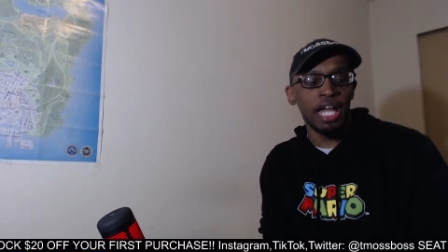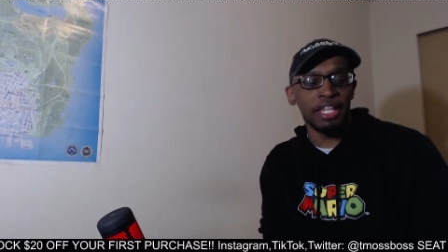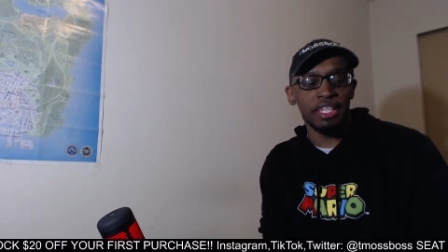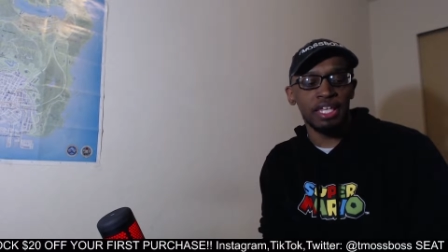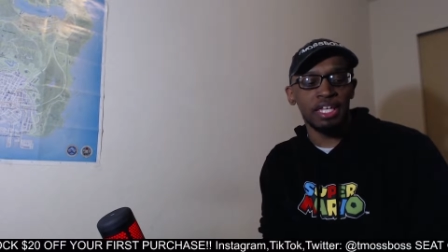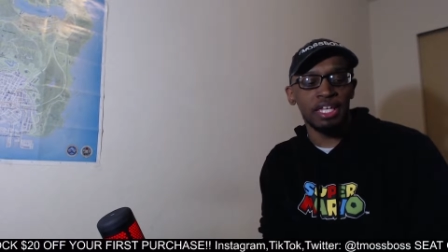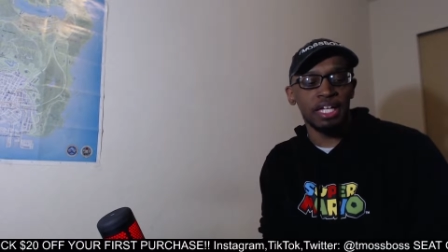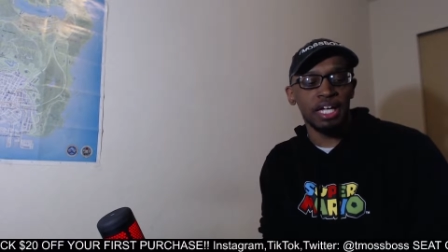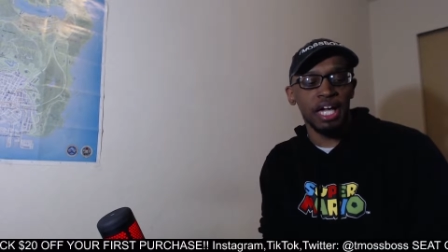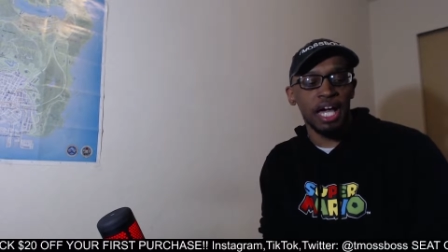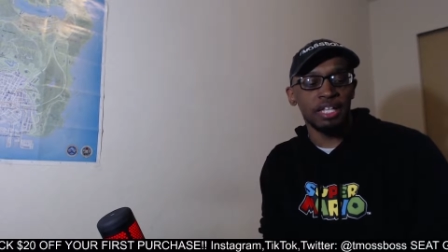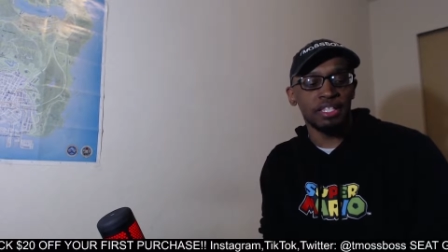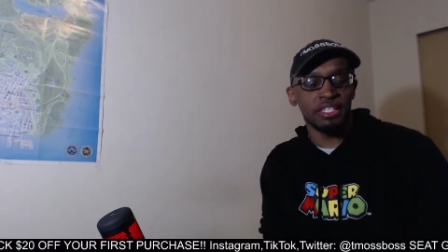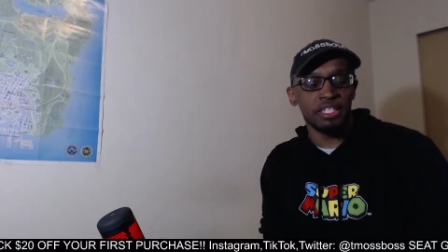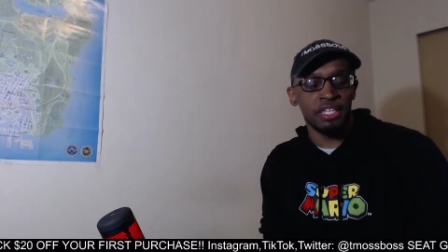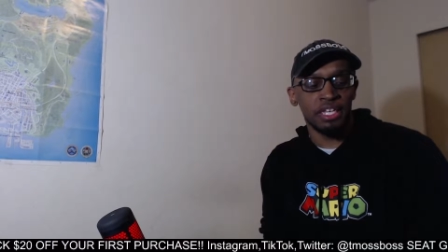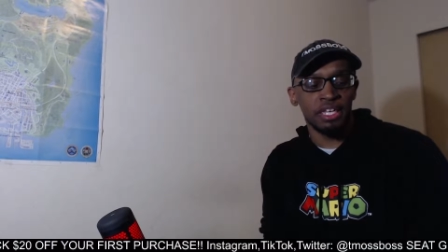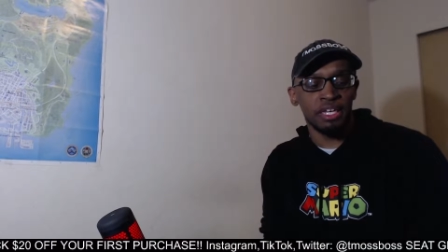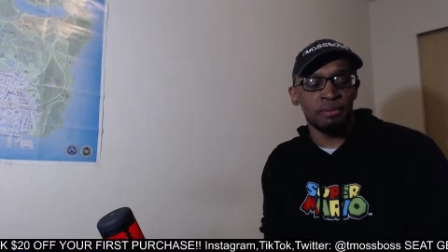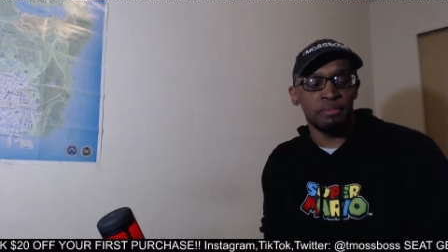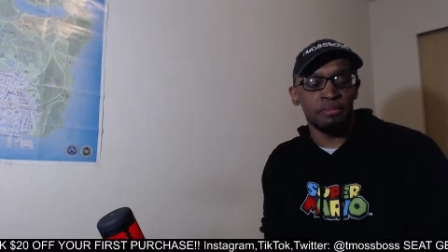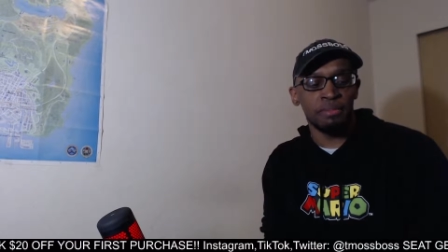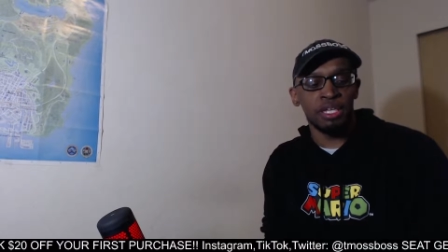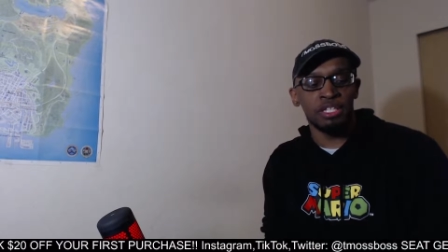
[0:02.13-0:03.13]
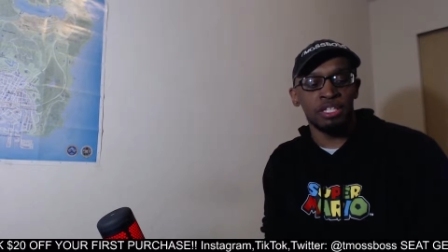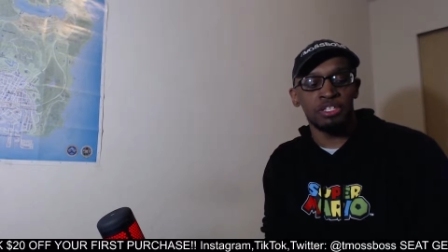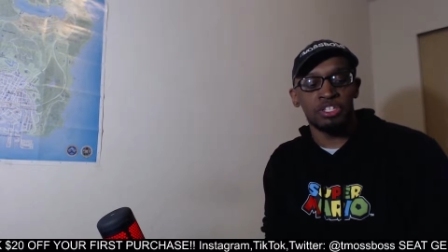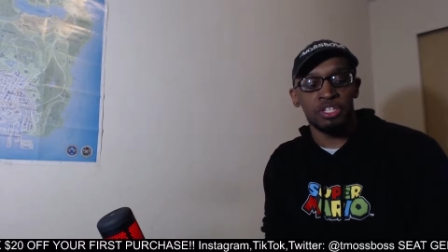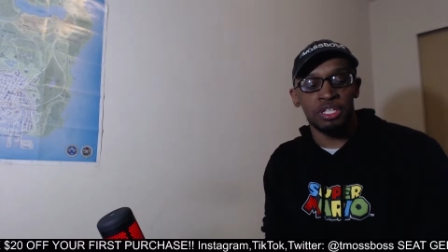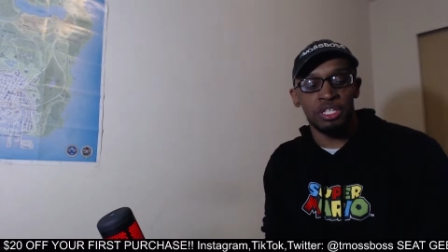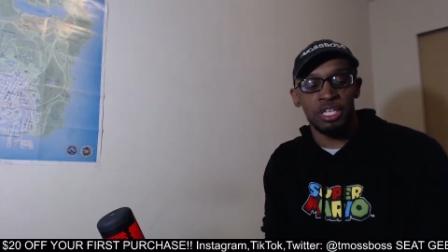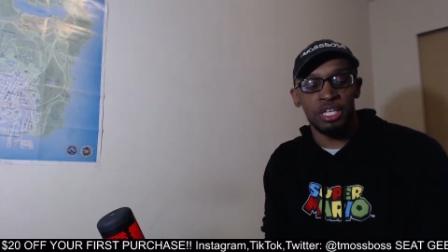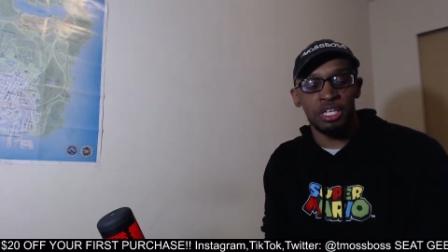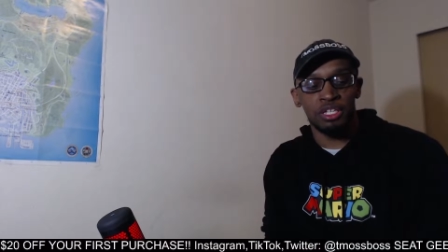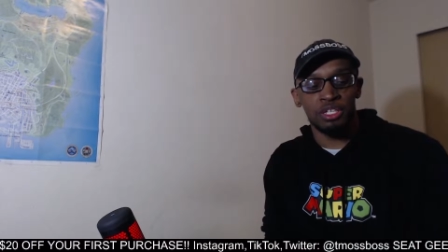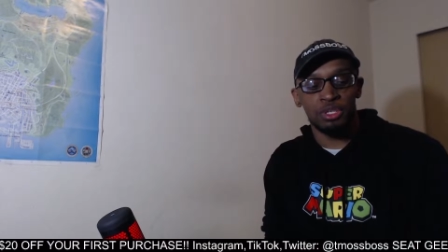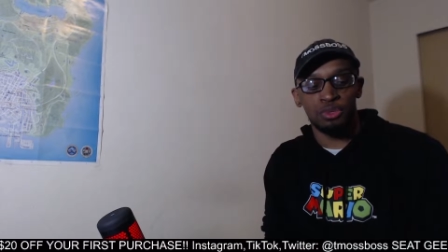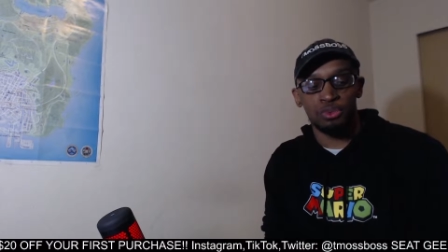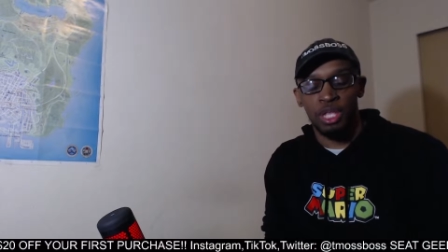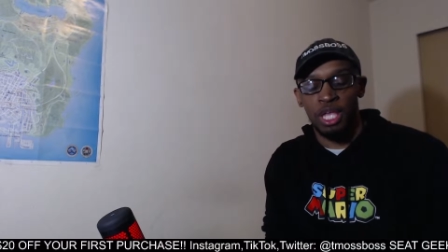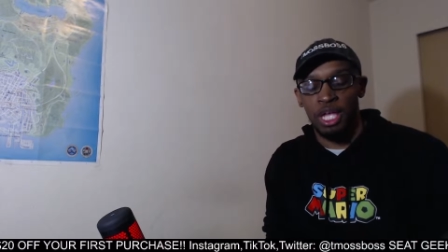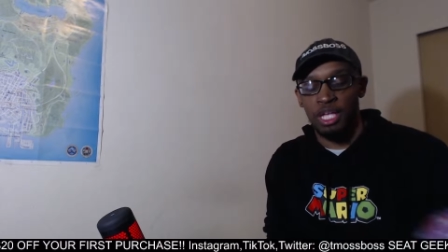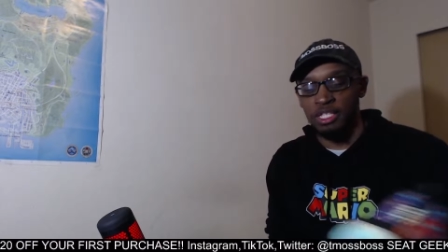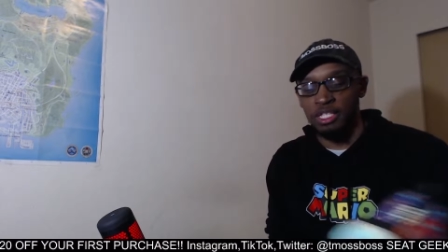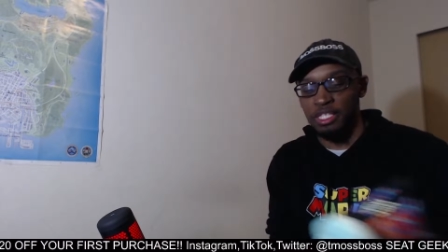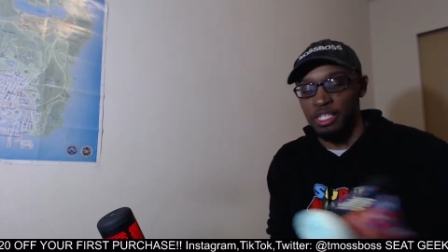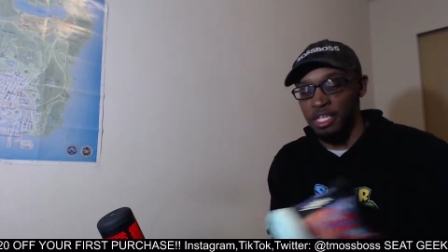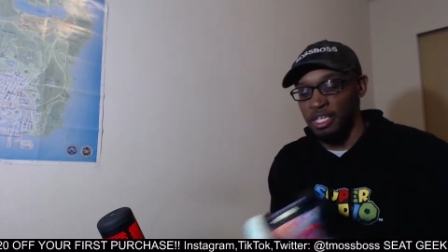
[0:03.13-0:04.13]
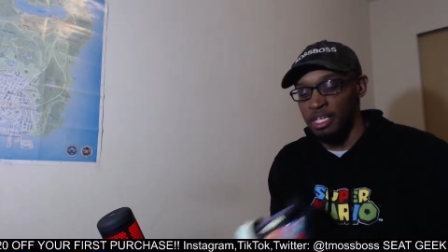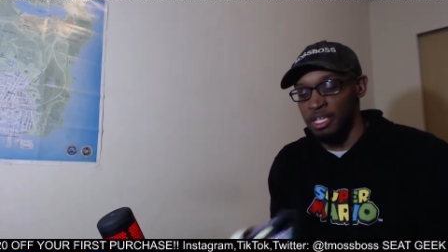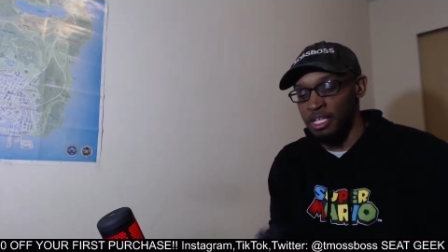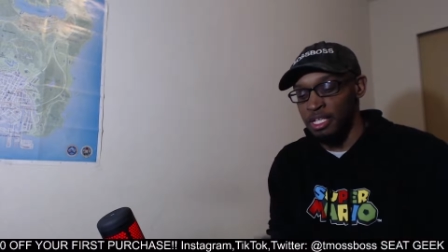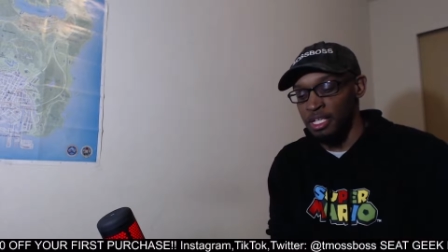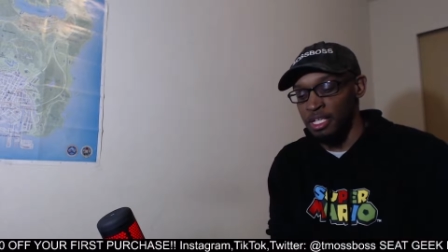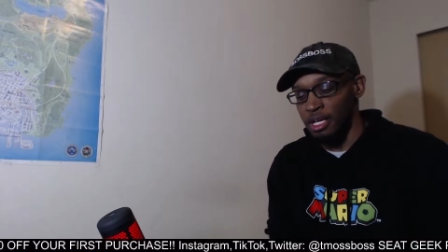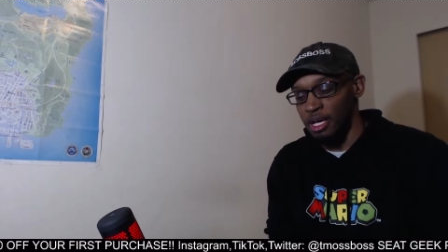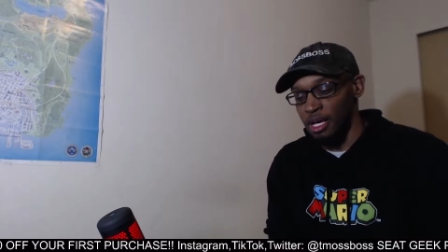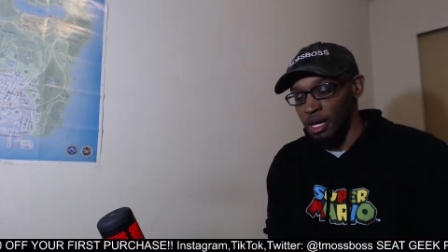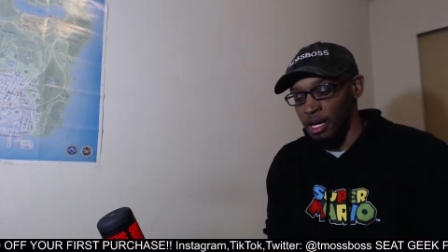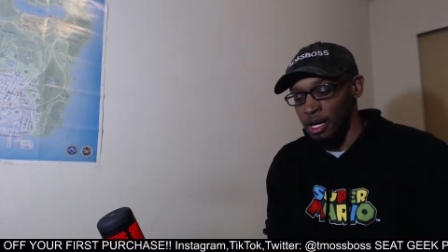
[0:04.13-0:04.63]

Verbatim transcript: I think I did mention this when I did